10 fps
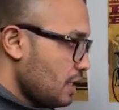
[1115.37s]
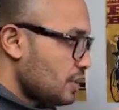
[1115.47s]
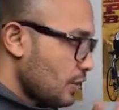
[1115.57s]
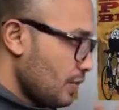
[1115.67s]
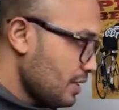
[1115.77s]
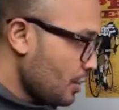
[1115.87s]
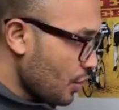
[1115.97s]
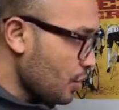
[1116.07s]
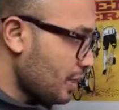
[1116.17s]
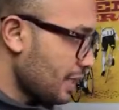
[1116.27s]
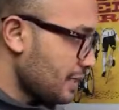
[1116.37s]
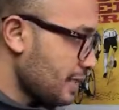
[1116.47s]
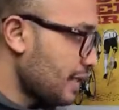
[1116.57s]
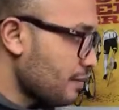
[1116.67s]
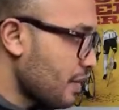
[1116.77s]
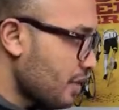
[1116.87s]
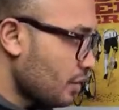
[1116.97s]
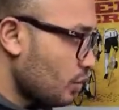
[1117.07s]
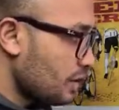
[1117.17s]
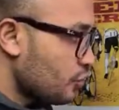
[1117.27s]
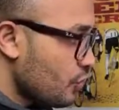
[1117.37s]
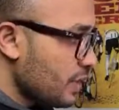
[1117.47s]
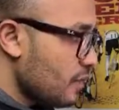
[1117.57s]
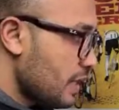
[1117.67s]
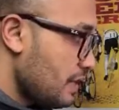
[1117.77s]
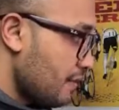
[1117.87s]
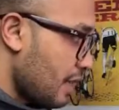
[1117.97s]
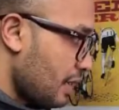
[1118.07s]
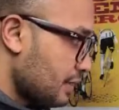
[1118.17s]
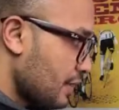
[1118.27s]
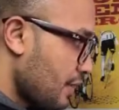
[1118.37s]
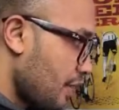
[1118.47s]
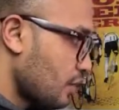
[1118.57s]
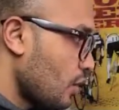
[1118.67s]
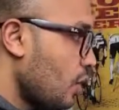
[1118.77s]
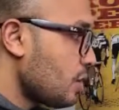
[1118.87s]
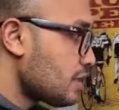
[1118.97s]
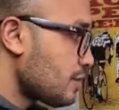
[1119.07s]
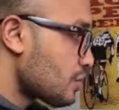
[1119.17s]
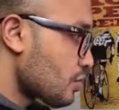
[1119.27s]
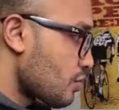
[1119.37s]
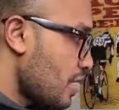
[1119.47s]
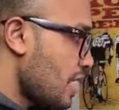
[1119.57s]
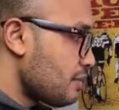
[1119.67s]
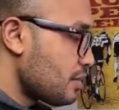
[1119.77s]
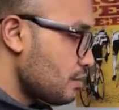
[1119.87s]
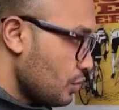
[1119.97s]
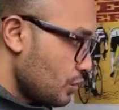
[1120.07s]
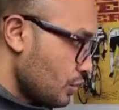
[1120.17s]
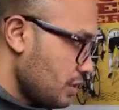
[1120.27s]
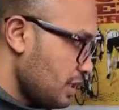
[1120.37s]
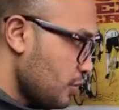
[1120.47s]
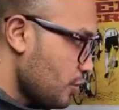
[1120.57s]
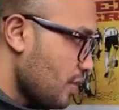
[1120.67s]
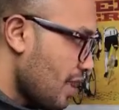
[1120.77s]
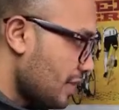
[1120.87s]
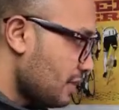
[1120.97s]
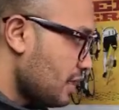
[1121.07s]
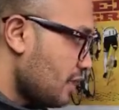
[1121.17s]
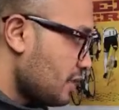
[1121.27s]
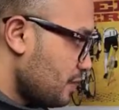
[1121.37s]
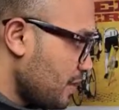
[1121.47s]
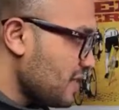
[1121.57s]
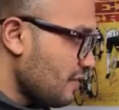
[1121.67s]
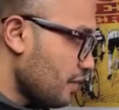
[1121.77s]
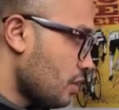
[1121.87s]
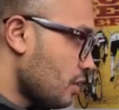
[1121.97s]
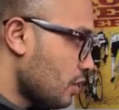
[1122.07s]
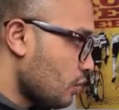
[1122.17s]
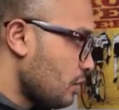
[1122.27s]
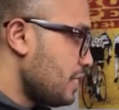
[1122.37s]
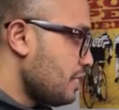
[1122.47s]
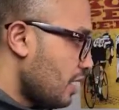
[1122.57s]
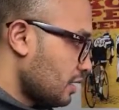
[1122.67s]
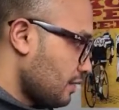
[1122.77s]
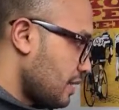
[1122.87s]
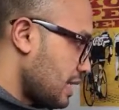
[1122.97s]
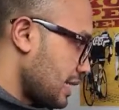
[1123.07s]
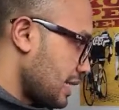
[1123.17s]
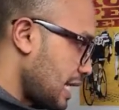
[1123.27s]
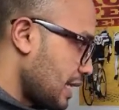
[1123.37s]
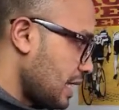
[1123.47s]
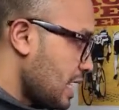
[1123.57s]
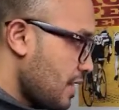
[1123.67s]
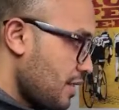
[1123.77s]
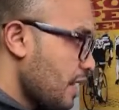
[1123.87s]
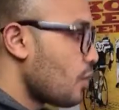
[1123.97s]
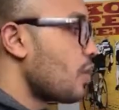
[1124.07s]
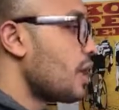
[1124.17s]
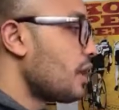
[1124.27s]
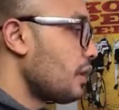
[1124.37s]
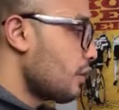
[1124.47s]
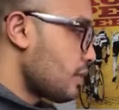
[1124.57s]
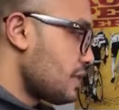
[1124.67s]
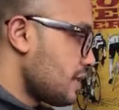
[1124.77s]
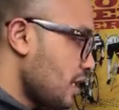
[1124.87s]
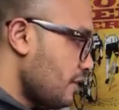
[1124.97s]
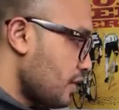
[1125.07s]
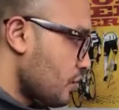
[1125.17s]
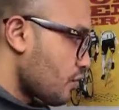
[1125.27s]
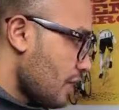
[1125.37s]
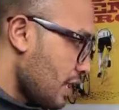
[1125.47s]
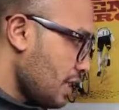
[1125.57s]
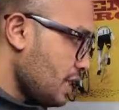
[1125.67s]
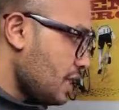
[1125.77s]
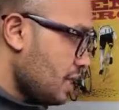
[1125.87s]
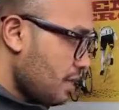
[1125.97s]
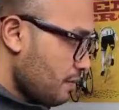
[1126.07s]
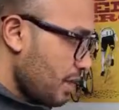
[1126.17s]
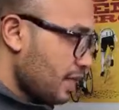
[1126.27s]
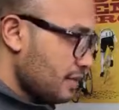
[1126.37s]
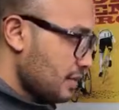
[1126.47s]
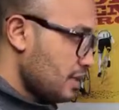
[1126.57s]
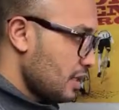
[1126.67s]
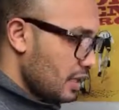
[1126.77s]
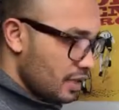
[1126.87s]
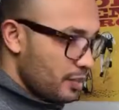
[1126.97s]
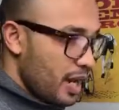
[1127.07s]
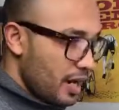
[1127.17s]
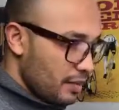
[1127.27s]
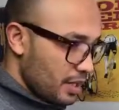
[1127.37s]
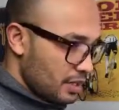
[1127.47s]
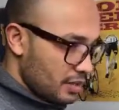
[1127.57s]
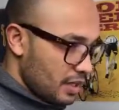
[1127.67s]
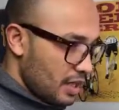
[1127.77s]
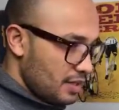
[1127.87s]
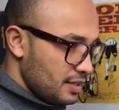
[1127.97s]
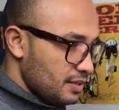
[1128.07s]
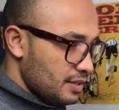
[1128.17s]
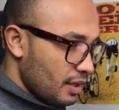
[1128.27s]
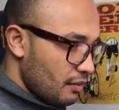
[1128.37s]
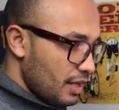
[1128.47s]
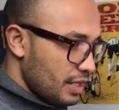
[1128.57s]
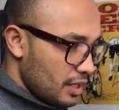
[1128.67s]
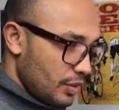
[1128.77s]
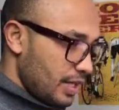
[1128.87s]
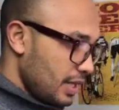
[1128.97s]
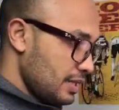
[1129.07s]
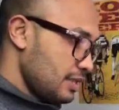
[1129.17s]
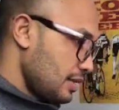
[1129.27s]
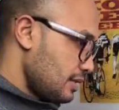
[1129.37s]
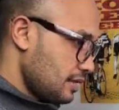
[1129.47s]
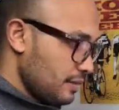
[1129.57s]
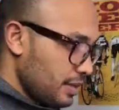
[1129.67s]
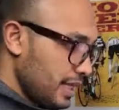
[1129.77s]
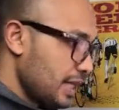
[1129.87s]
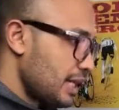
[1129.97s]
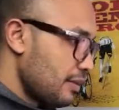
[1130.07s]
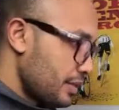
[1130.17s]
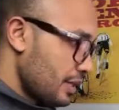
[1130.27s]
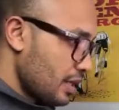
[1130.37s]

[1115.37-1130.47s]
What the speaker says: so this hook exec method will trigger an event that all subscribed modules to that specific hook will be notified, and they will receive an array passed in parameter, and this is the array. In our case, it's simply an empty